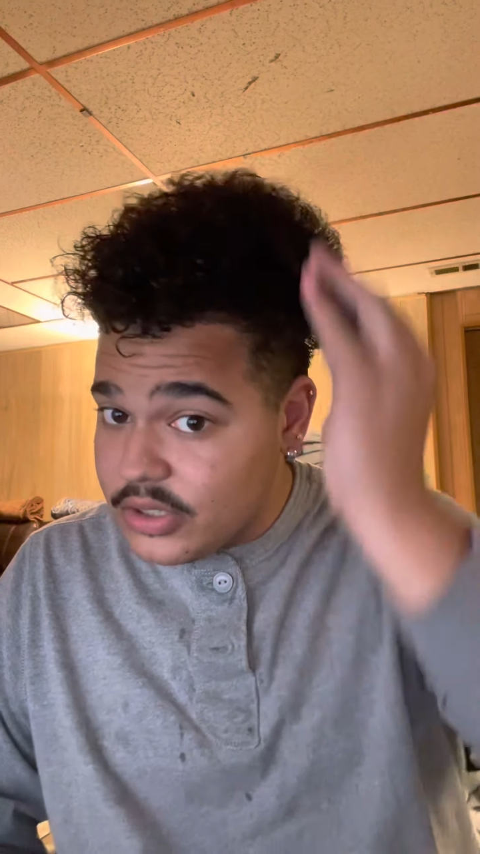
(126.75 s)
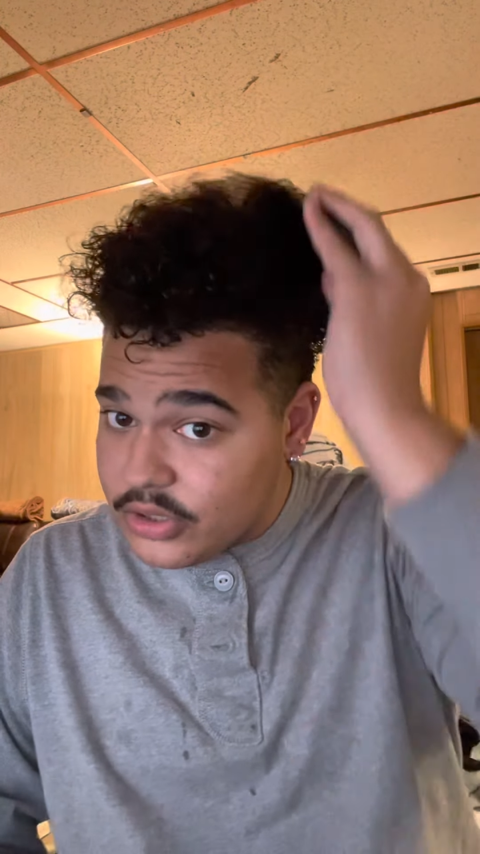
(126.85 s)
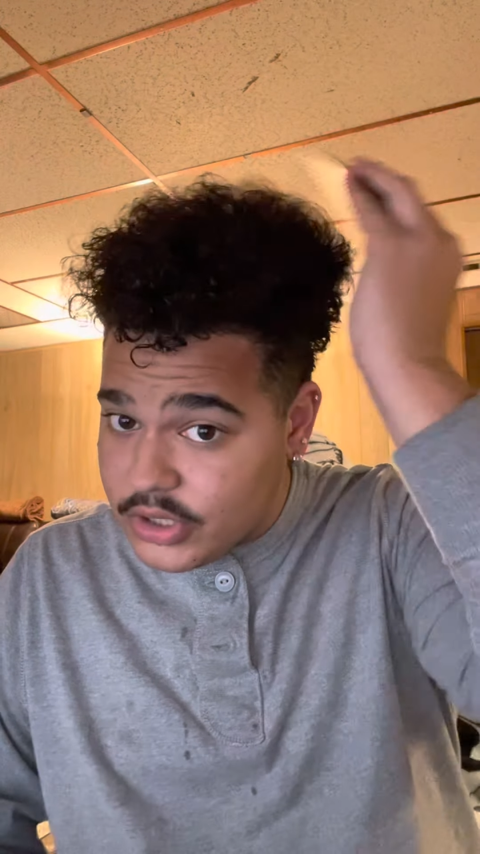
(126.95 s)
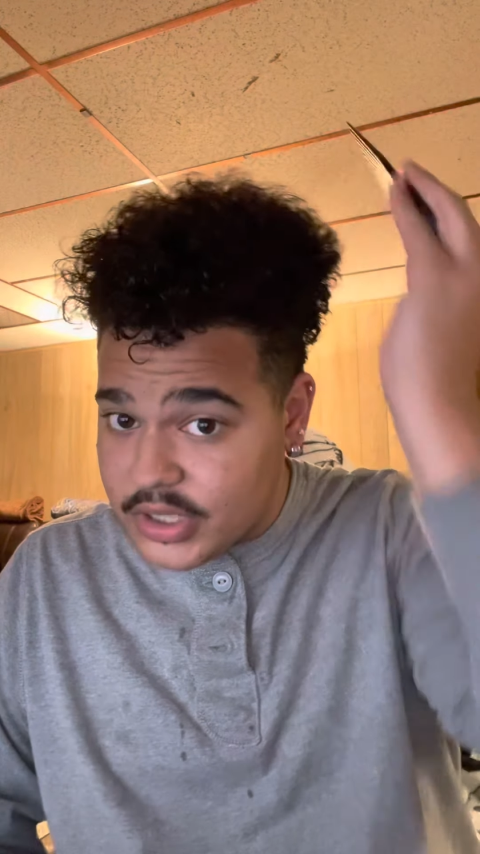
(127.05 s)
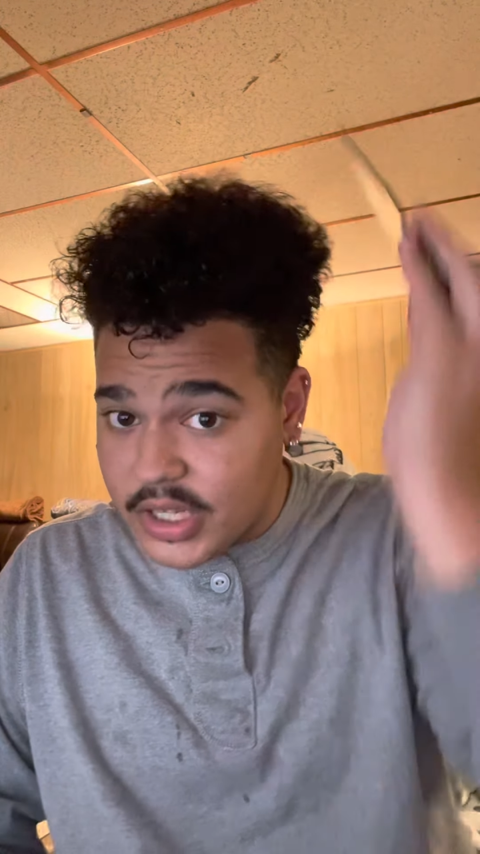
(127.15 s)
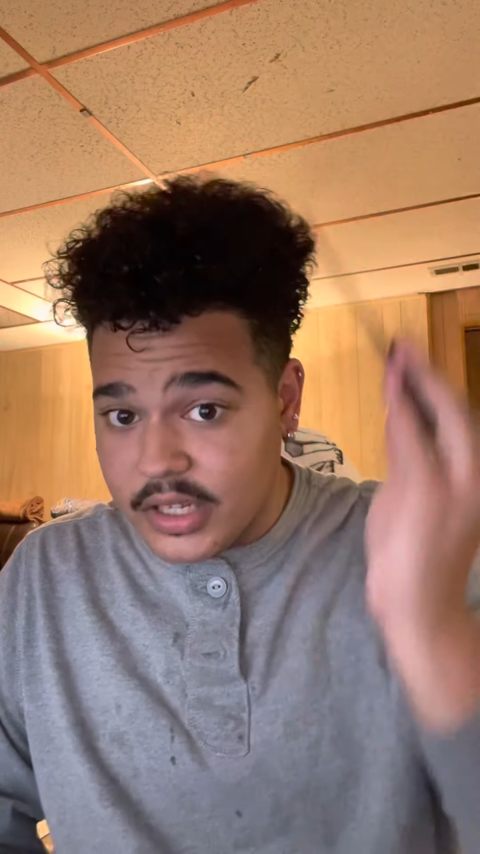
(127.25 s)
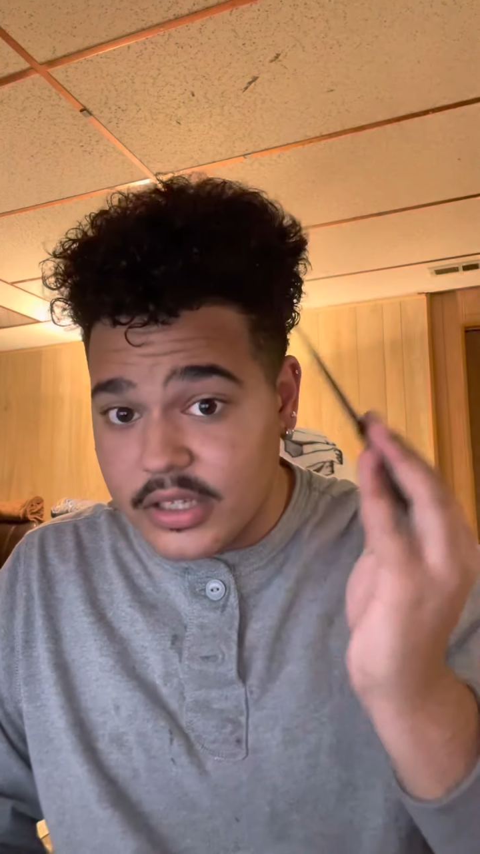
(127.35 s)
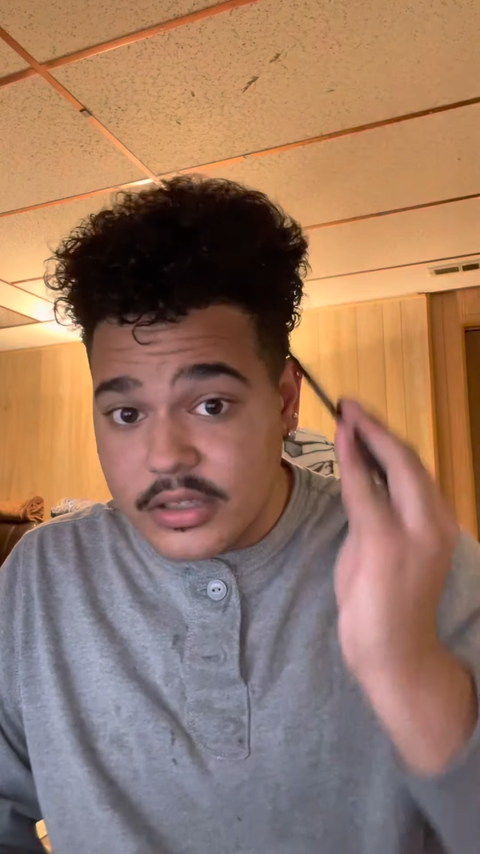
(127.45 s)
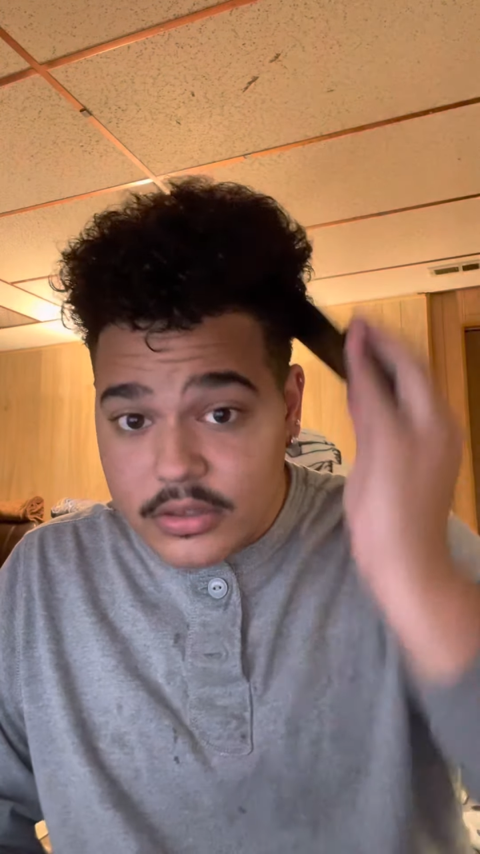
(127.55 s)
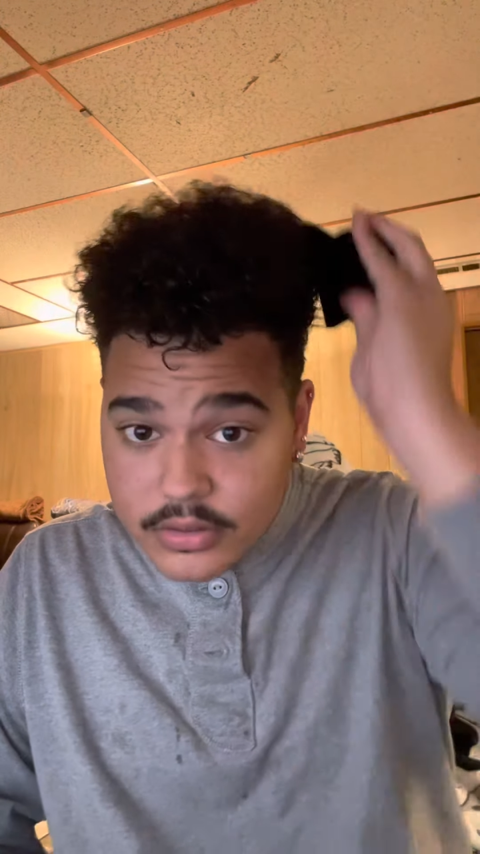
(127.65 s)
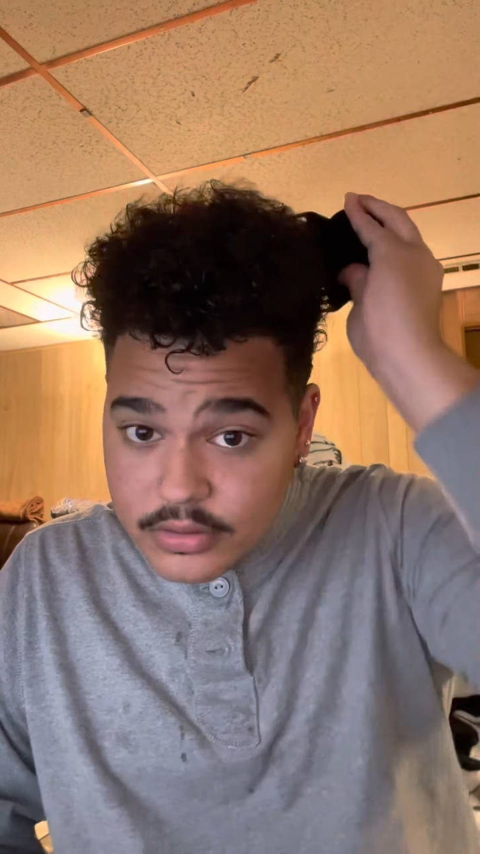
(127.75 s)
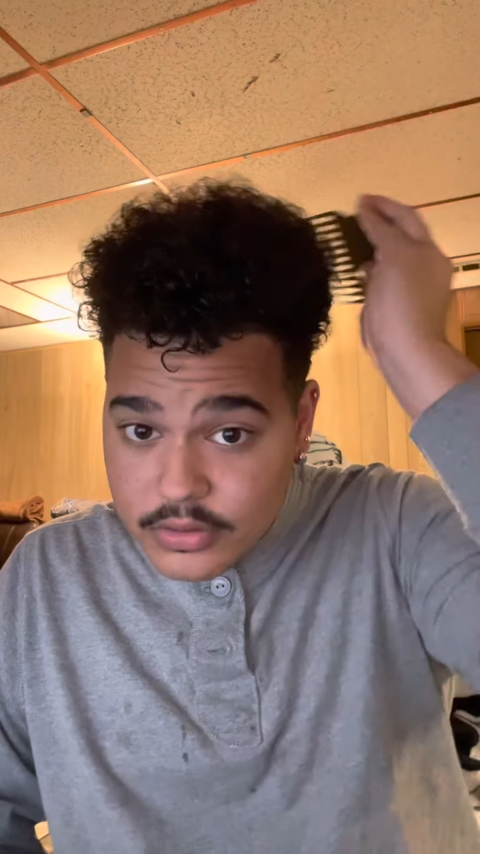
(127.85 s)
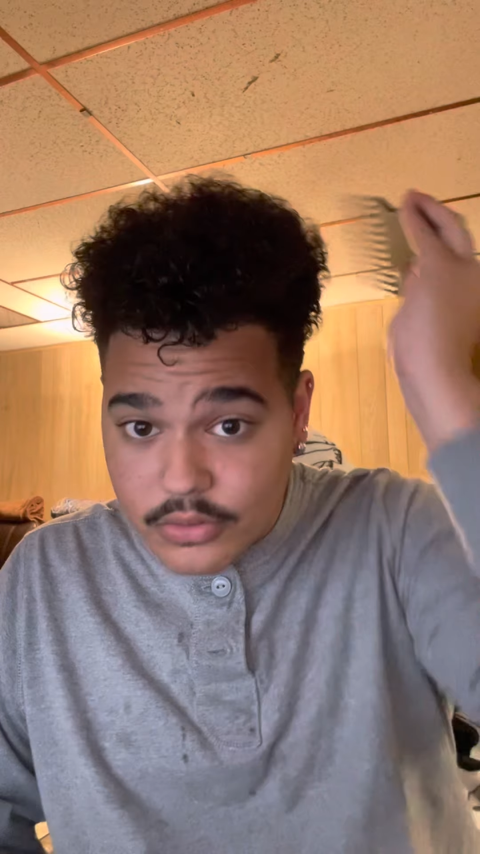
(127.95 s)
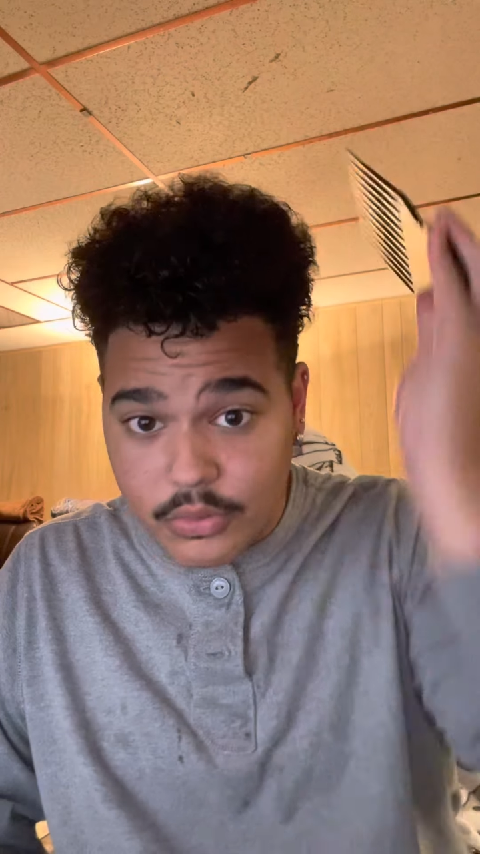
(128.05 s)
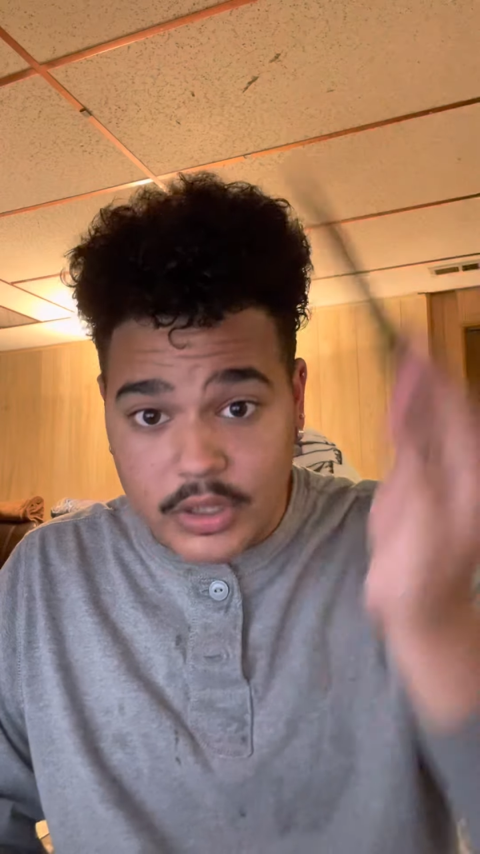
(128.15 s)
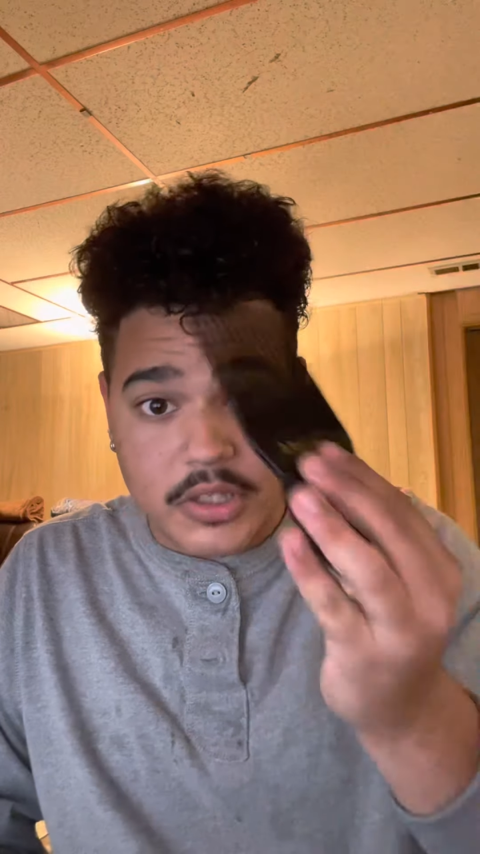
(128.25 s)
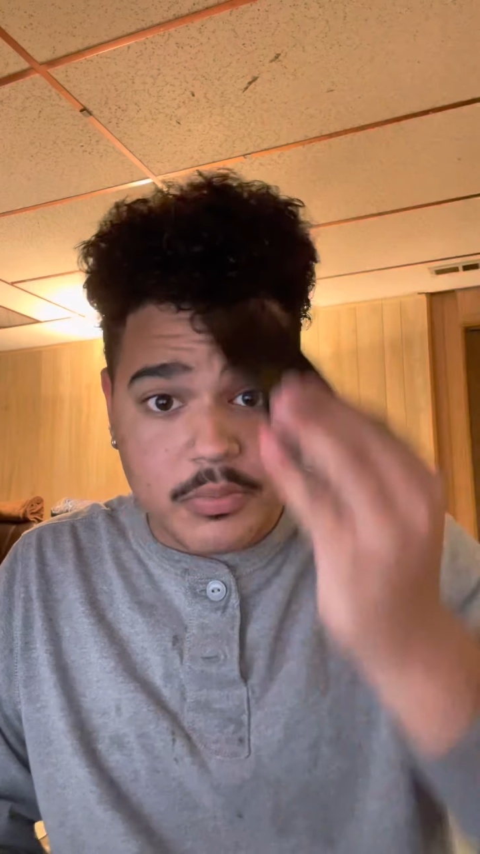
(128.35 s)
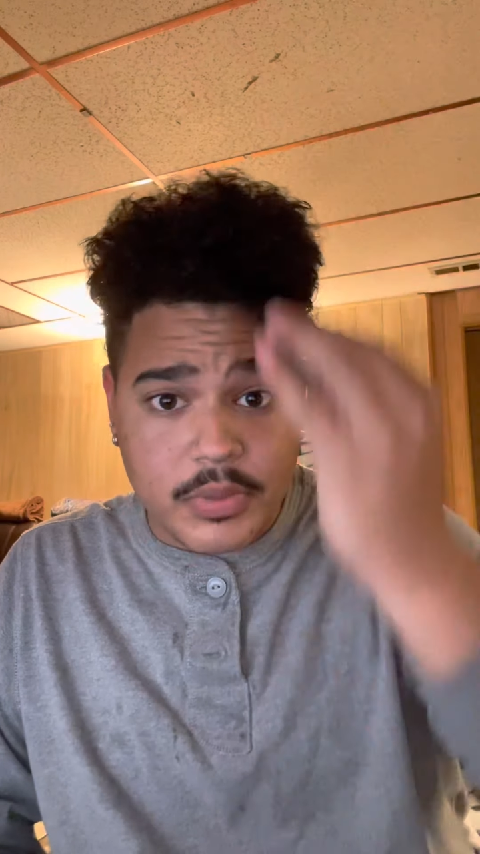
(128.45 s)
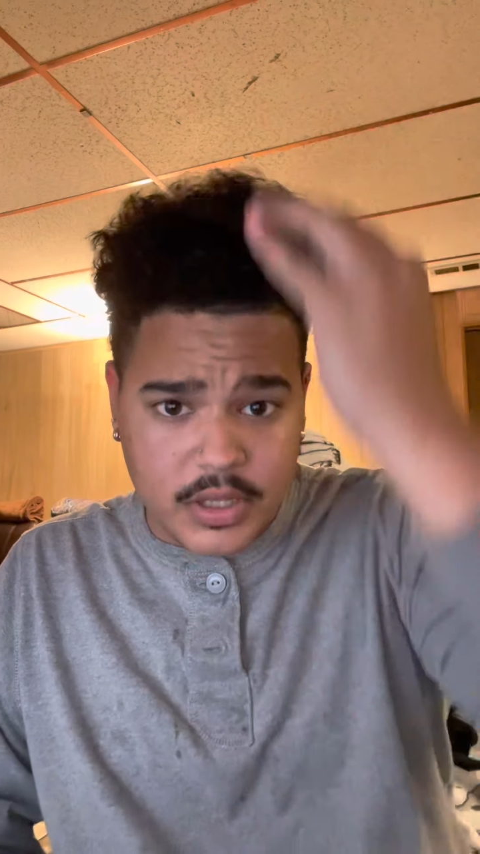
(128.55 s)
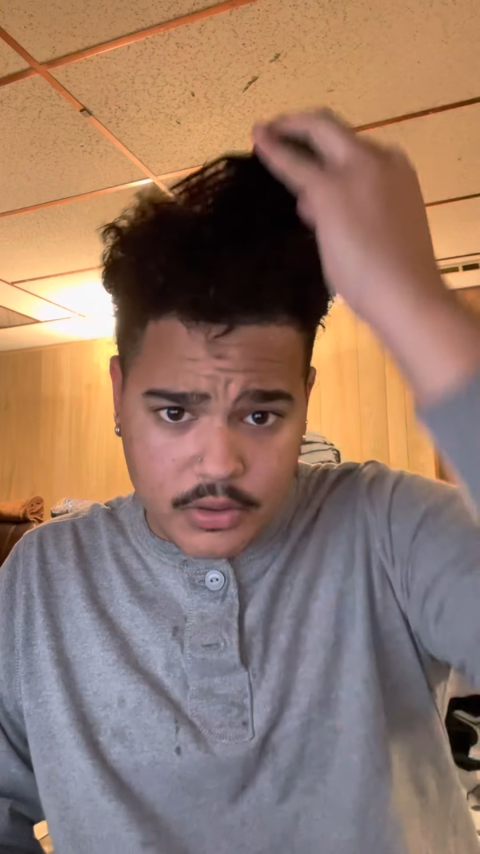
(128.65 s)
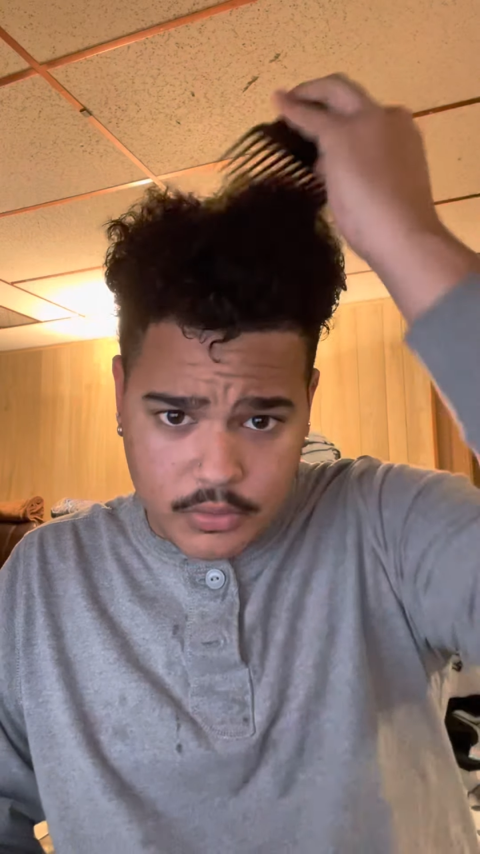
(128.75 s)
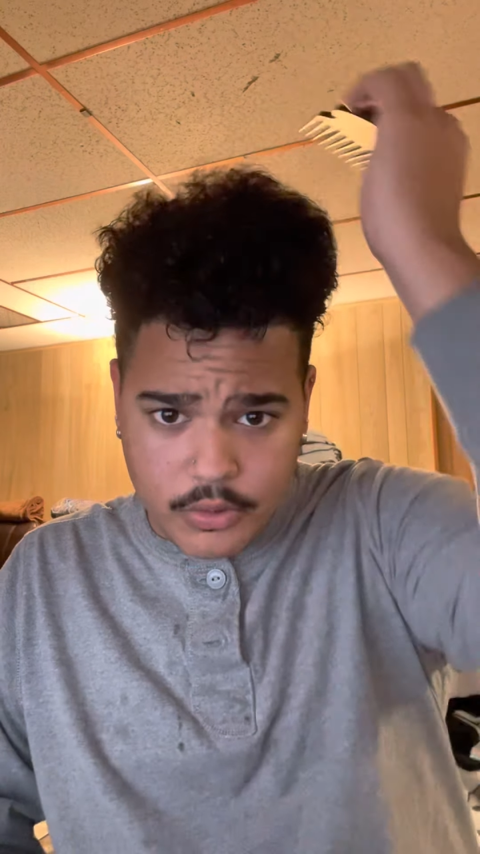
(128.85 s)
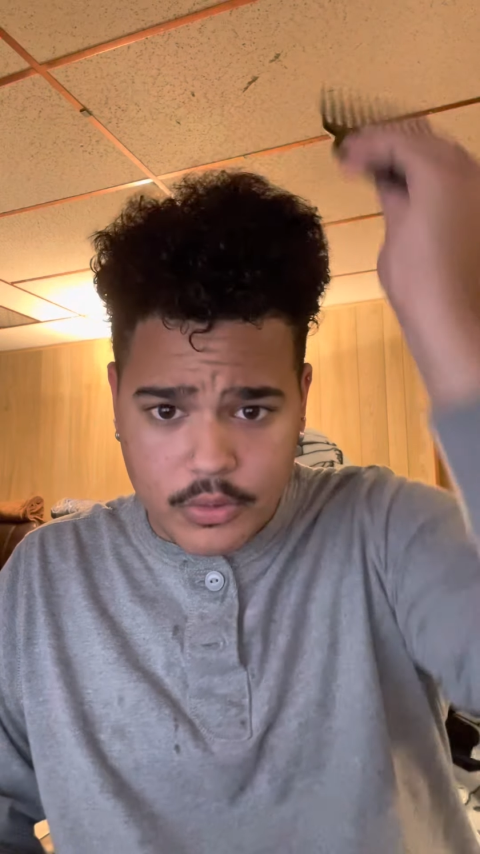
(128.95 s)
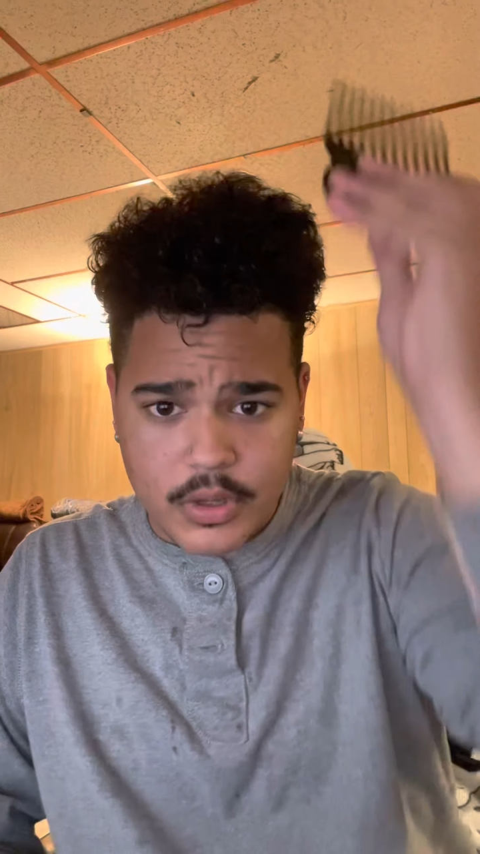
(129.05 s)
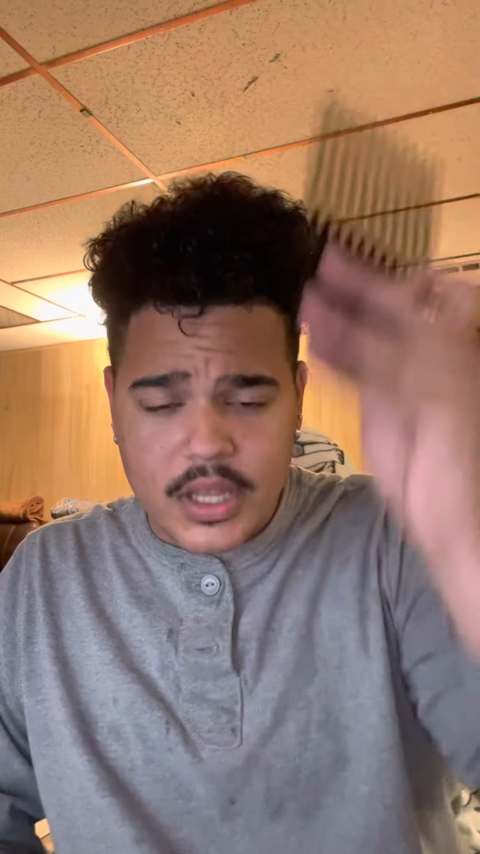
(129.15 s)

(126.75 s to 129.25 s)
just kind of run this pick through.